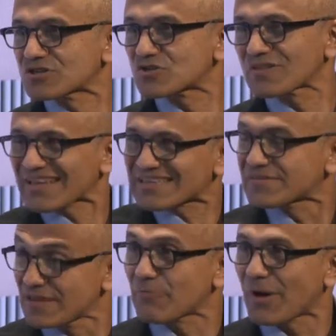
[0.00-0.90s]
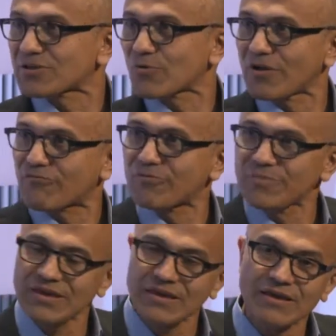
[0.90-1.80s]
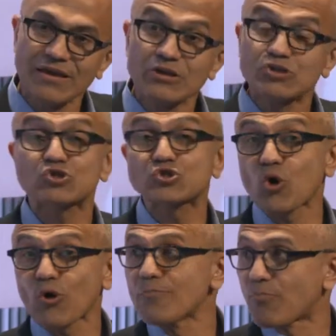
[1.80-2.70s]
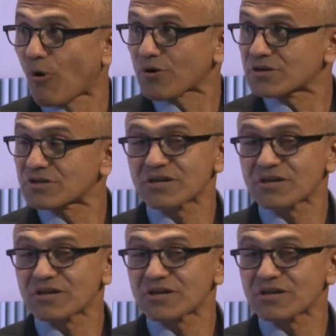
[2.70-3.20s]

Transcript: So that's, I think, by the way, for me, so important.